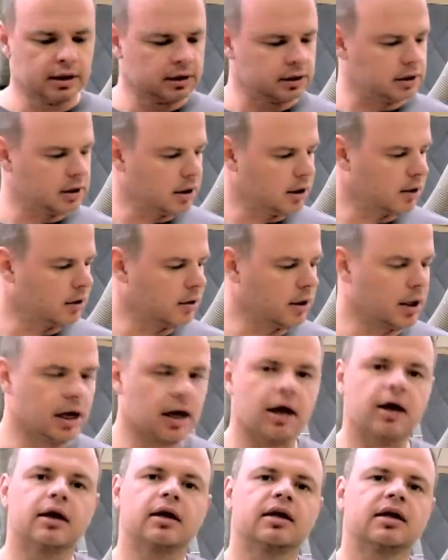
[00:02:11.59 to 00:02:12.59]

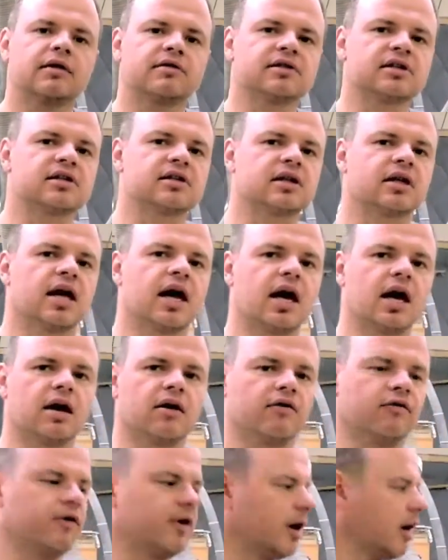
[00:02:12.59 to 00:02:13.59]
So it gives us a lot
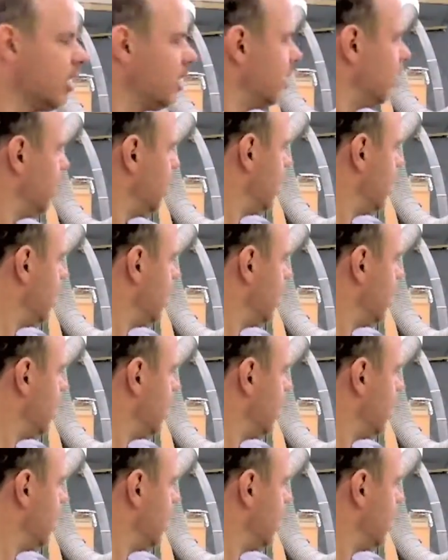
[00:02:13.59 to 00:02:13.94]
of